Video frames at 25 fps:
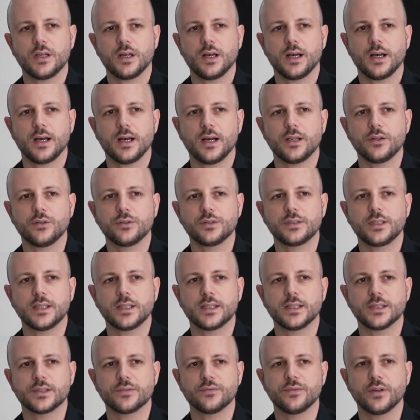I don't
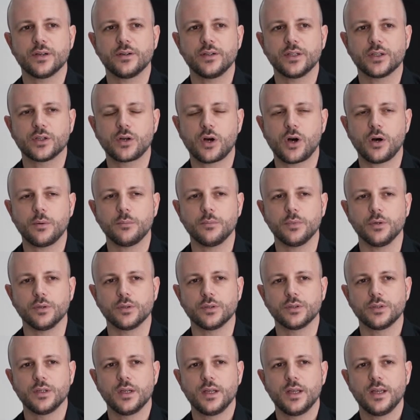think is very
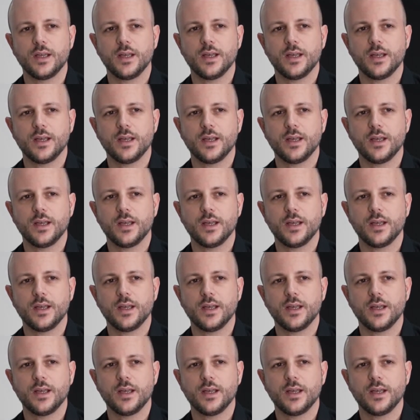common,